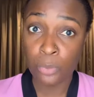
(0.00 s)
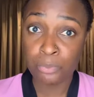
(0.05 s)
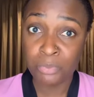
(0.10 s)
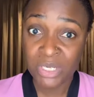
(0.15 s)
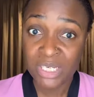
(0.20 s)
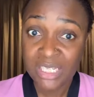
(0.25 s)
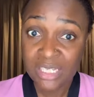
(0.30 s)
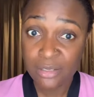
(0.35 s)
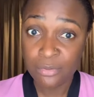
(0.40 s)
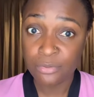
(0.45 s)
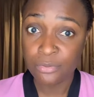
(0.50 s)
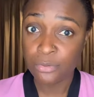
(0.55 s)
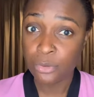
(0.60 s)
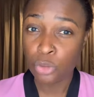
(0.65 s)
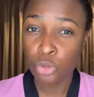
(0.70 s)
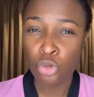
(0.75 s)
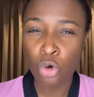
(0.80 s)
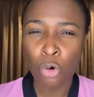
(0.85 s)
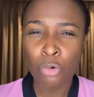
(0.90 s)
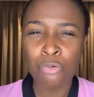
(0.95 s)
your belief,
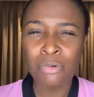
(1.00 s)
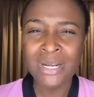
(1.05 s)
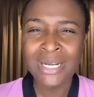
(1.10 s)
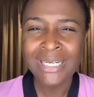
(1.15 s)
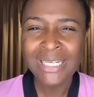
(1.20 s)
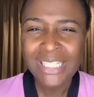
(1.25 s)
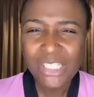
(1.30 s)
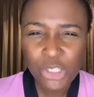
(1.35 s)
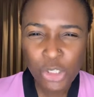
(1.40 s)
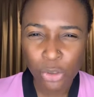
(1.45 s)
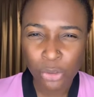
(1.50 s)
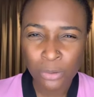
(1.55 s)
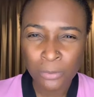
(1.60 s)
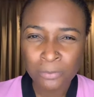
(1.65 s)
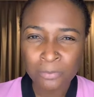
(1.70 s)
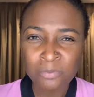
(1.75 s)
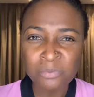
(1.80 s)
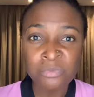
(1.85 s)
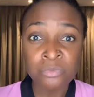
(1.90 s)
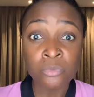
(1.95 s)
your
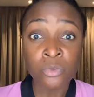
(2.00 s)
religion,